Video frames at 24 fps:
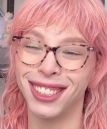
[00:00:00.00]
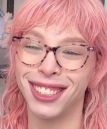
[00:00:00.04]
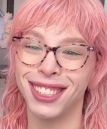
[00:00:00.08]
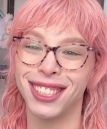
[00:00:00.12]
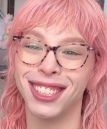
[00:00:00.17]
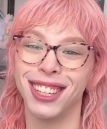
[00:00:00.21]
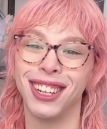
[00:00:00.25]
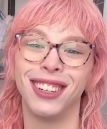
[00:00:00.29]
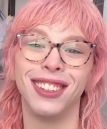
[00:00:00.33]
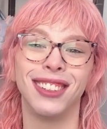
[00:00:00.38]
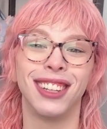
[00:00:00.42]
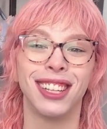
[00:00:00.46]

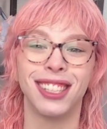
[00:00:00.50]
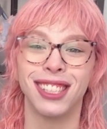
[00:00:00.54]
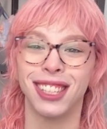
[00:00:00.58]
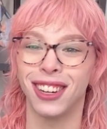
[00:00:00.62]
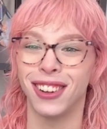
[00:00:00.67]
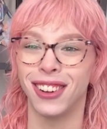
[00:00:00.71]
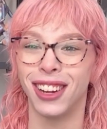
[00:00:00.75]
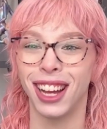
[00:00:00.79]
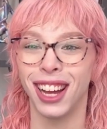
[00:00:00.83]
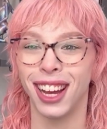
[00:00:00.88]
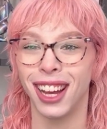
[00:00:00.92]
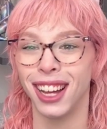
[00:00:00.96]
So let's go
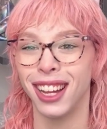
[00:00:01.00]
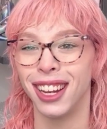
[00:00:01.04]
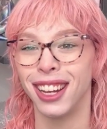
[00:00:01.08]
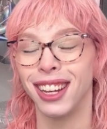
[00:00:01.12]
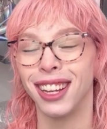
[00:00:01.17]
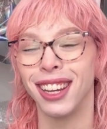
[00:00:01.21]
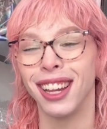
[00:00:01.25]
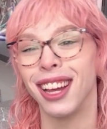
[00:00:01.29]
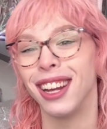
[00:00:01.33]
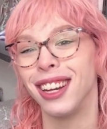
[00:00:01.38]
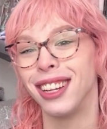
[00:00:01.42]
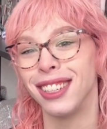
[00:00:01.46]
ahead
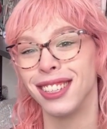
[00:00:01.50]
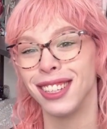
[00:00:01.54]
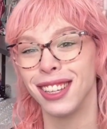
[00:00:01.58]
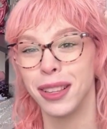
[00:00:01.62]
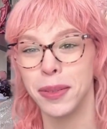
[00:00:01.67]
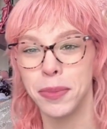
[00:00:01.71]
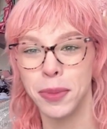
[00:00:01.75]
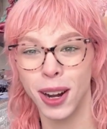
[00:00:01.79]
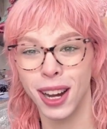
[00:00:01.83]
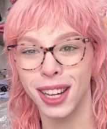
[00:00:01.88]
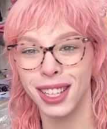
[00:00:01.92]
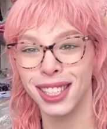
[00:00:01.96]
and get into the
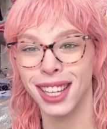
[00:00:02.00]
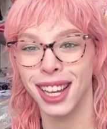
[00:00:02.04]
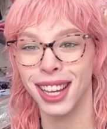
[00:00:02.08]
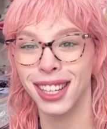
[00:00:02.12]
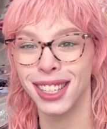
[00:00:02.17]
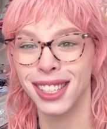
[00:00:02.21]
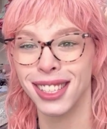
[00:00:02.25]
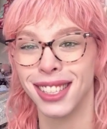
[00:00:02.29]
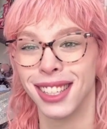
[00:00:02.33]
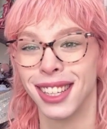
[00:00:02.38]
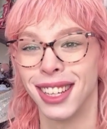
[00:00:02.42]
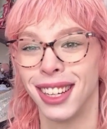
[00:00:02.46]
process.